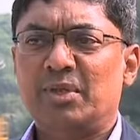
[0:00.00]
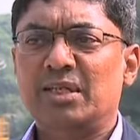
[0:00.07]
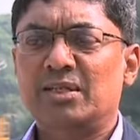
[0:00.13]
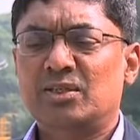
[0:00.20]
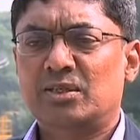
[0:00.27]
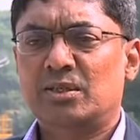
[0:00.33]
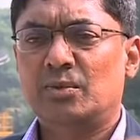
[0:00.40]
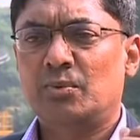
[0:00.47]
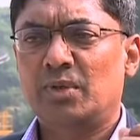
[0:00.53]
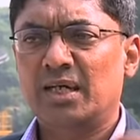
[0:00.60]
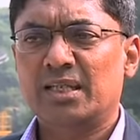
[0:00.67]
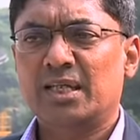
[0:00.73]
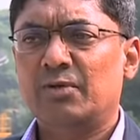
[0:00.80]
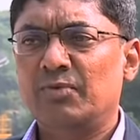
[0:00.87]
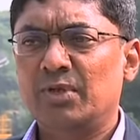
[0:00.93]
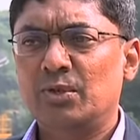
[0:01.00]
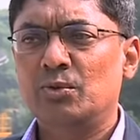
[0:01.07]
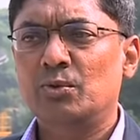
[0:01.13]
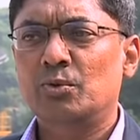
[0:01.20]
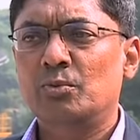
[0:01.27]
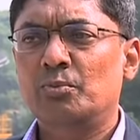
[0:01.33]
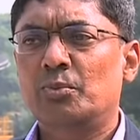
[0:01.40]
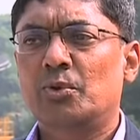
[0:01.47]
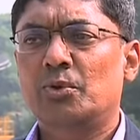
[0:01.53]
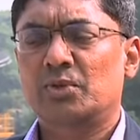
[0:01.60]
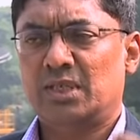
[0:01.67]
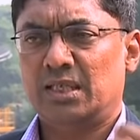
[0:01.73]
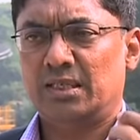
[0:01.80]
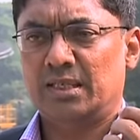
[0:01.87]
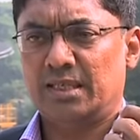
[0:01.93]
means the work that we do,
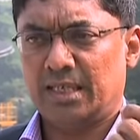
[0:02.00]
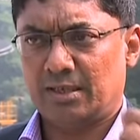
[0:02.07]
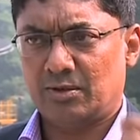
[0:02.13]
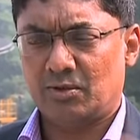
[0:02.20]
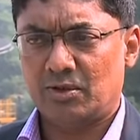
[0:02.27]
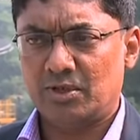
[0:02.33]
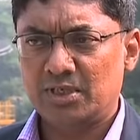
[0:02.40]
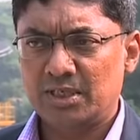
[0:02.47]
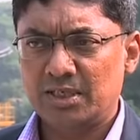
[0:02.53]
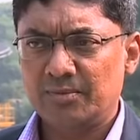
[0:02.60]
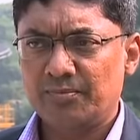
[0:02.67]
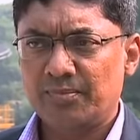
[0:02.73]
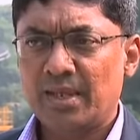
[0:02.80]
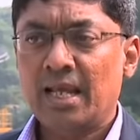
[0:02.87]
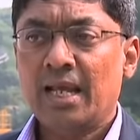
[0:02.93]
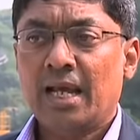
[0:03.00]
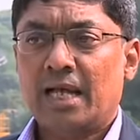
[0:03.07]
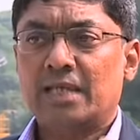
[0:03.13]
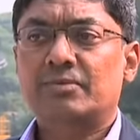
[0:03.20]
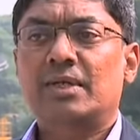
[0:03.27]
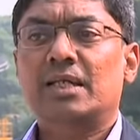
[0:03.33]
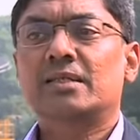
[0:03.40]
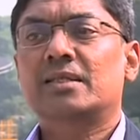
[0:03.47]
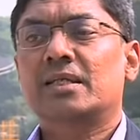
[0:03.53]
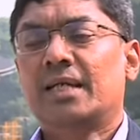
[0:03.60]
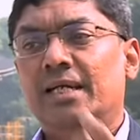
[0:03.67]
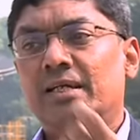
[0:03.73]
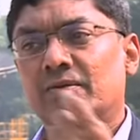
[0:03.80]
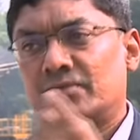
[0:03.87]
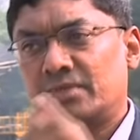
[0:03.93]
both in the technology as well as the
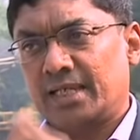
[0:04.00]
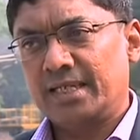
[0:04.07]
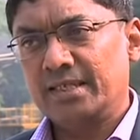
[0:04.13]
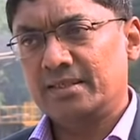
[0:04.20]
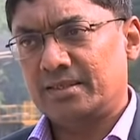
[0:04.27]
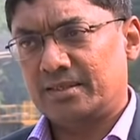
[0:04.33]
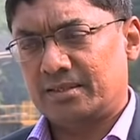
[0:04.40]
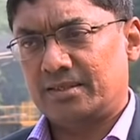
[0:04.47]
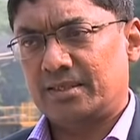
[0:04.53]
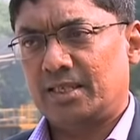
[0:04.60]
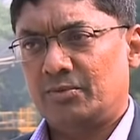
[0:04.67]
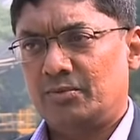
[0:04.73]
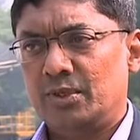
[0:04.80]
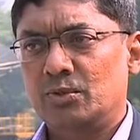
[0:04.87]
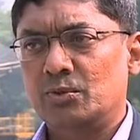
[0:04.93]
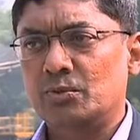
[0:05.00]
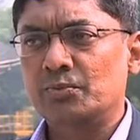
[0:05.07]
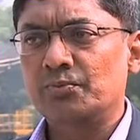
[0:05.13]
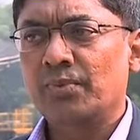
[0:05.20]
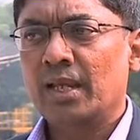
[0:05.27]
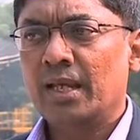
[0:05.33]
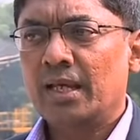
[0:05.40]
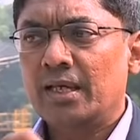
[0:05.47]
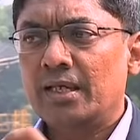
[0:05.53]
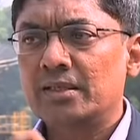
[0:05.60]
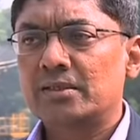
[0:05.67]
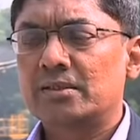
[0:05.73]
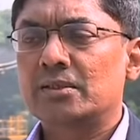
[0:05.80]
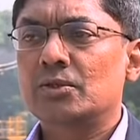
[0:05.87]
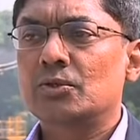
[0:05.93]
kind of science that we do,
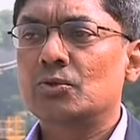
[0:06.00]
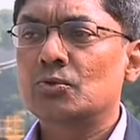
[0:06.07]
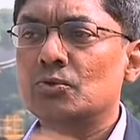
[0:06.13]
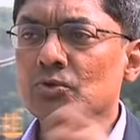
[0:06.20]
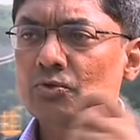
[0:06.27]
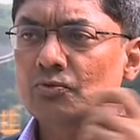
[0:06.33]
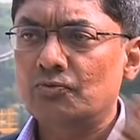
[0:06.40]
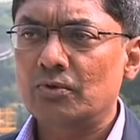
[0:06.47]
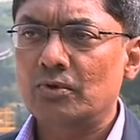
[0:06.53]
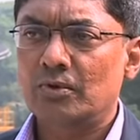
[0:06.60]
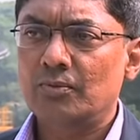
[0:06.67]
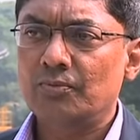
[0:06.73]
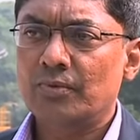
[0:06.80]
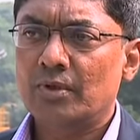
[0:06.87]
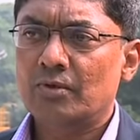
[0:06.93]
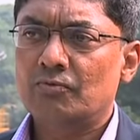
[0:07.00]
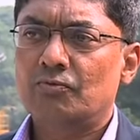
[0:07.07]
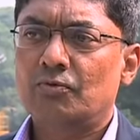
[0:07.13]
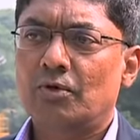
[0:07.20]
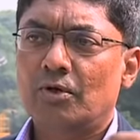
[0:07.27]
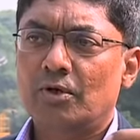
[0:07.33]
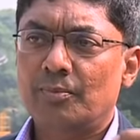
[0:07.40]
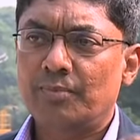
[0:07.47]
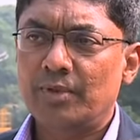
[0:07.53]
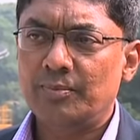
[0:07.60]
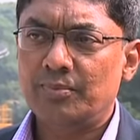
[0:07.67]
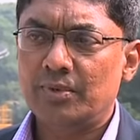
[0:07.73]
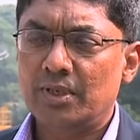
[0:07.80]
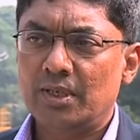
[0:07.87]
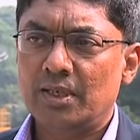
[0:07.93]
is useful for
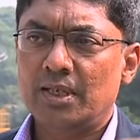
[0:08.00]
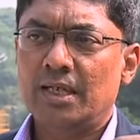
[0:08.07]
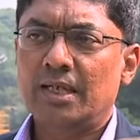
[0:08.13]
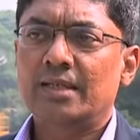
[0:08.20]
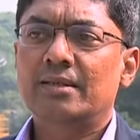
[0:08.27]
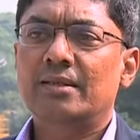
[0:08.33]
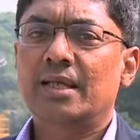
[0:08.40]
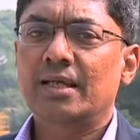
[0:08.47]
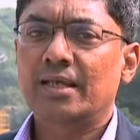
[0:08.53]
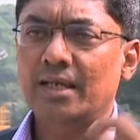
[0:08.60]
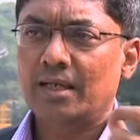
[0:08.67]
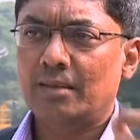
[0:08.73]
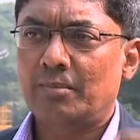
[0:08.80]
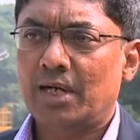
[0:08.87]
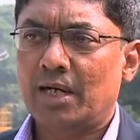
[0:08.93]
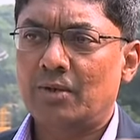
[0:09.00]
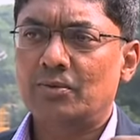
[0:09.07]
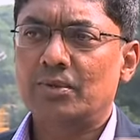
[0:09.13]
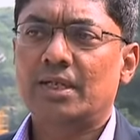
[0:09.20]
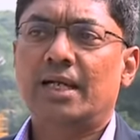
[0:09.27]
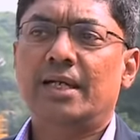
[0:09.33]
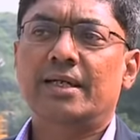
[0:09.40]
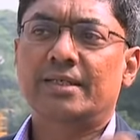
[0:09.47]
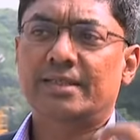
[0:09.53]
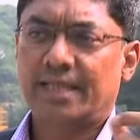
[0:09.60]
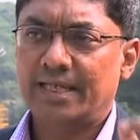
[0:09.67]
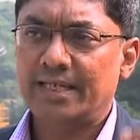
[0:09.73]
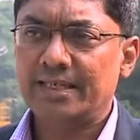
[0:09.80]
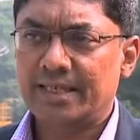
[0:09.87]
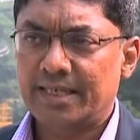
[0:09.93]
people thinking about and
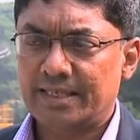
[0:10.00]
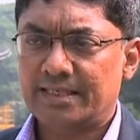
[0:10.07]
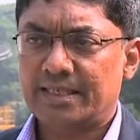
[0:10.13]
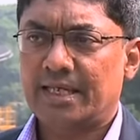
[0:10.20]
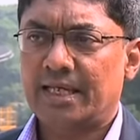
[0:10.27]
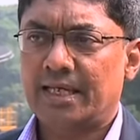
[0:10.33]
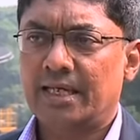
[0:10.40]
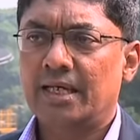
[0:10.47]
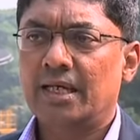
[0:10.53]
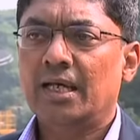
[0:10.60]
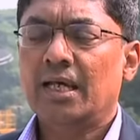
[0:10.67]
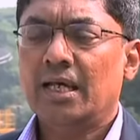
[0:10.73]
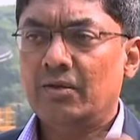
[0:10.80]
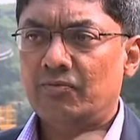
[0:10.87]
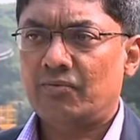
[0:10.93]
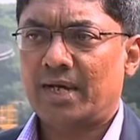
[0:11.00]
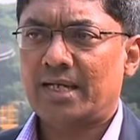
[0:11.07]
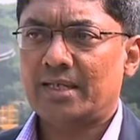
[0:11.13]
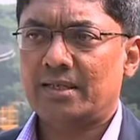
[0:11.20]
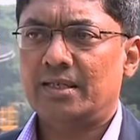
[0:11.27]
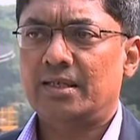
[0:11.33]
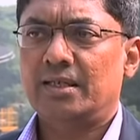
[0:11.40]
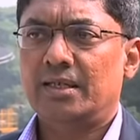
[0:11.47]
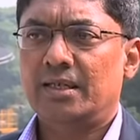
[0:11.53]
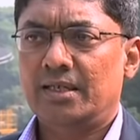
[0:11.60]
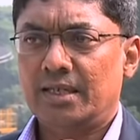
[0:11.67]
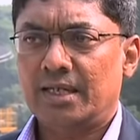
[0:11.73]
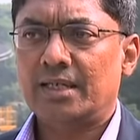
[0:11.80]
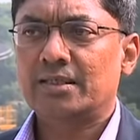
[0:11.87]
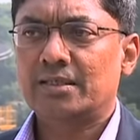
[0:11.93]
designing the SKA. In fact,
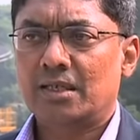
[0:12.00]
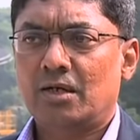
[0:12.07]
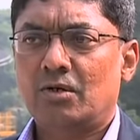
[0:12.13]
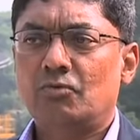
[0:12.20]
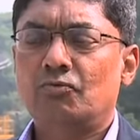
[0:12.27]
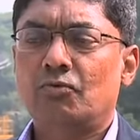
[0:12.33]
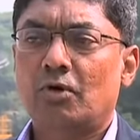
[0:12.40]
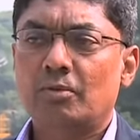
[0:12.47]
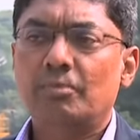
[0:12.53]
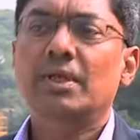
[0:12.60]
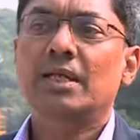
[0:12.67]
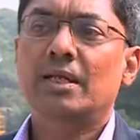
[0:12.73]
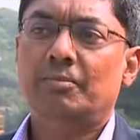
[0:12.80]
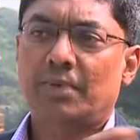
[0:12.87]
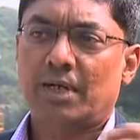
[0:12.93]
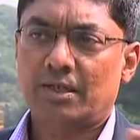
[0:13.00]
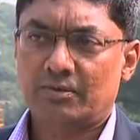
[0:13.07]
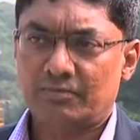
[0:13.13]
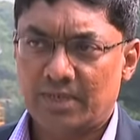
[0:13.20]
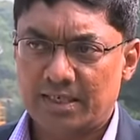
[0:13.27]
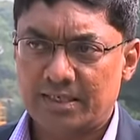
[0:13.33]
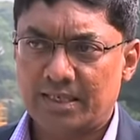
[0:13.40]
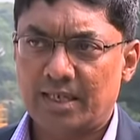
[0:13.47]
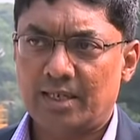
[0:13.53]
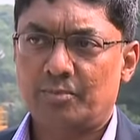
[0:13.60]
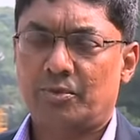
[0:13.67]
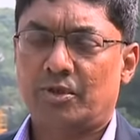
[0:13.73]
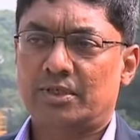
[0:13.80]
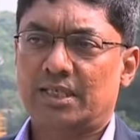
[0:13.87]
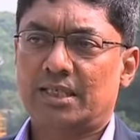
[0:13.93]
India is now formally a part of the SKA
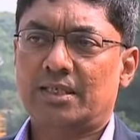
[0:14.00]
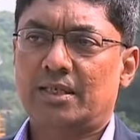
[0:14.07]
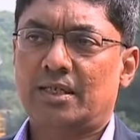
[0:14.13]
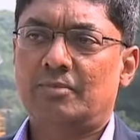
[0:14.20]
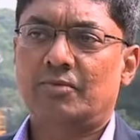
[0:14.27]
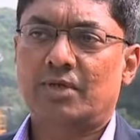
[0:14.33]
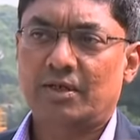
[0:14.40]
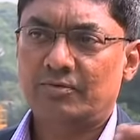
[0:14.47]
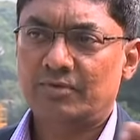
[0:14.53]
project, one